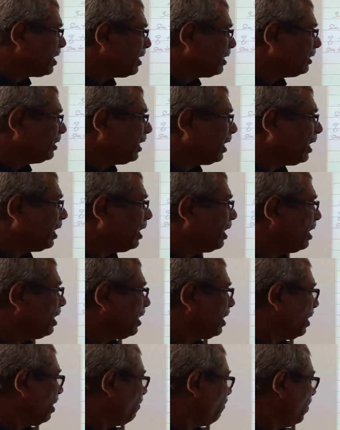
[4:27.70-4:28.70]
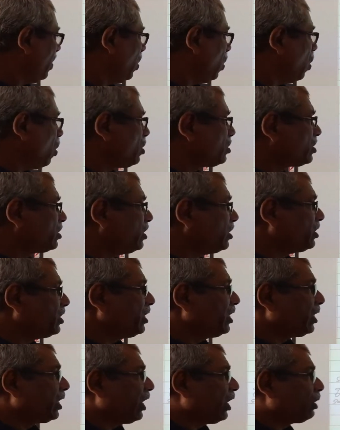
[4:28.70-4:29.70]
The
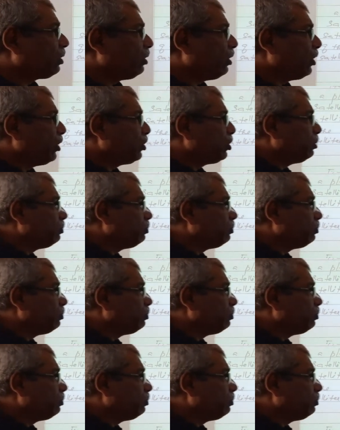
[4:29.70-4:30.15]
velocity required to